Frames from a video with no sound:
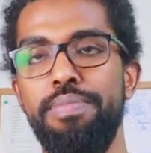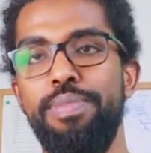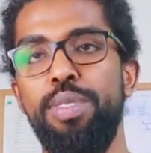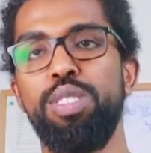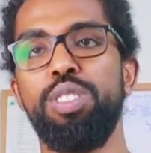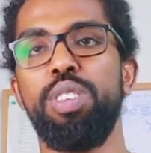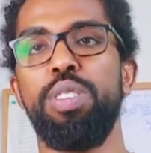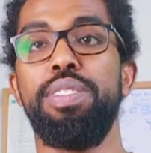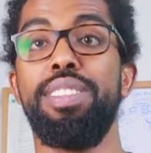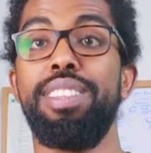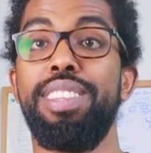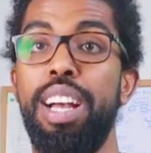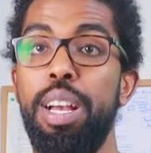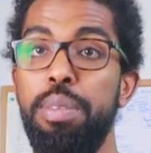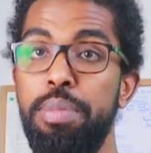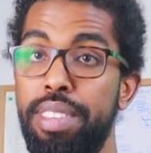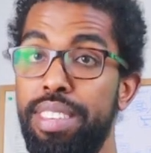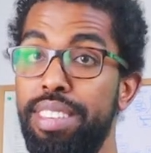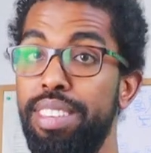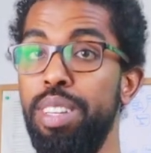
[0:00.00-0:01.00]
Most of the
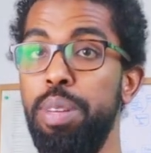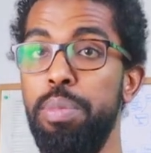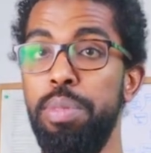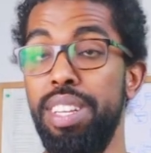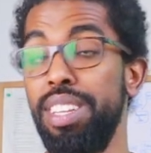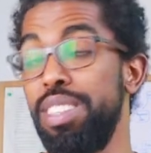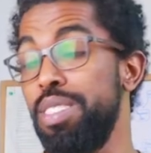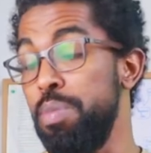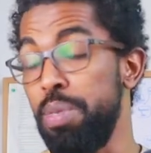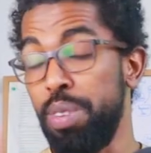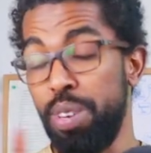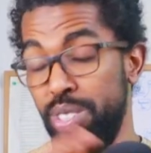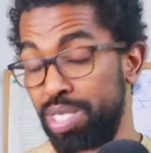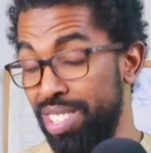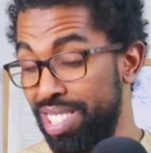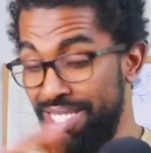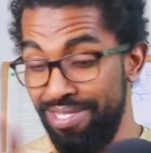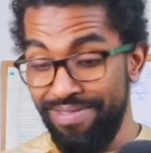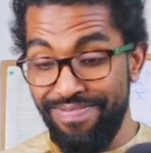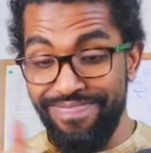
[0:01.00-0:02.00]
time, 3 minutes,
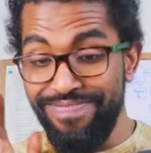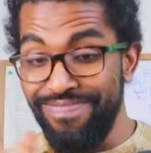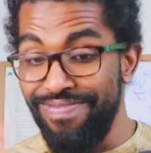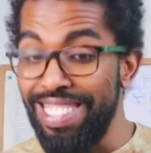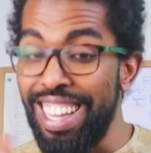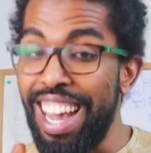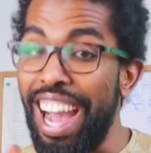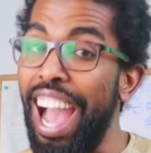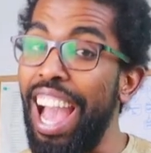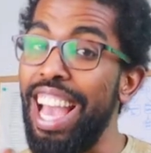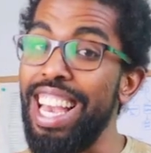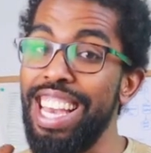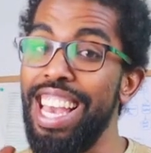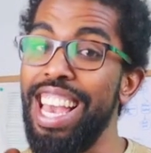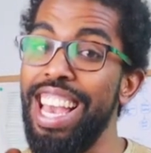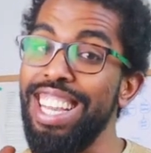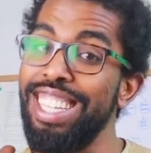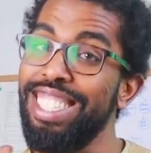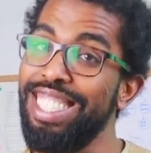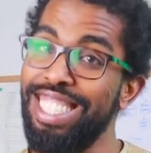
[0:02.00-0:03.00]
because I
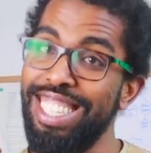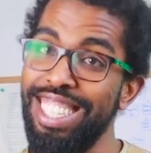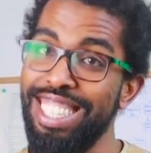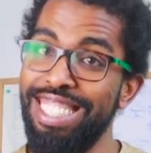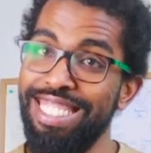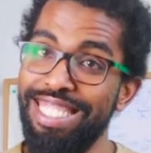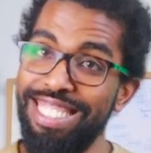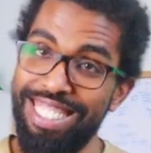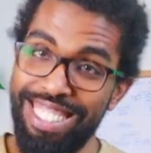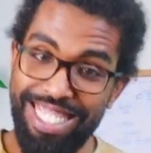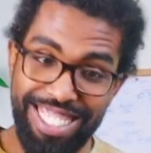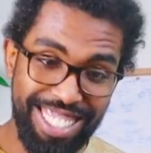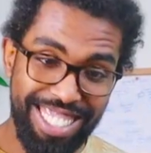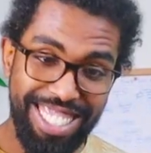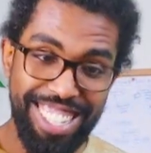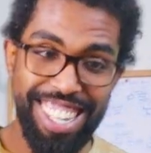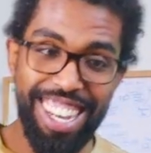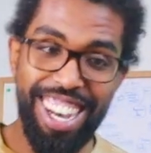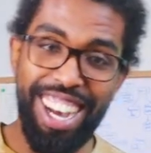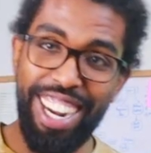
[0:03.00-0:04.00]
hate
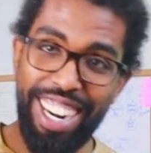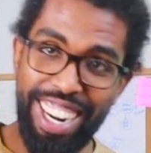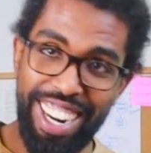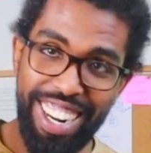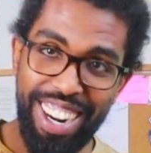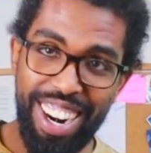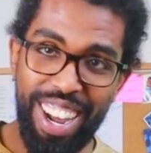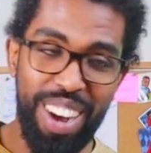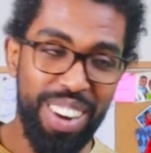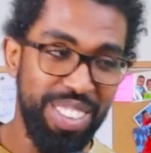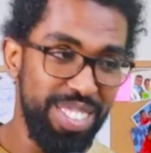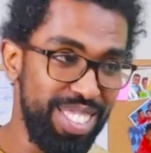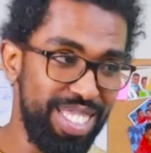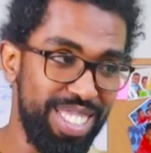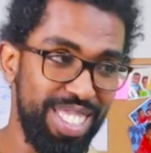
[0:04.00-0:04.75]
sitting around.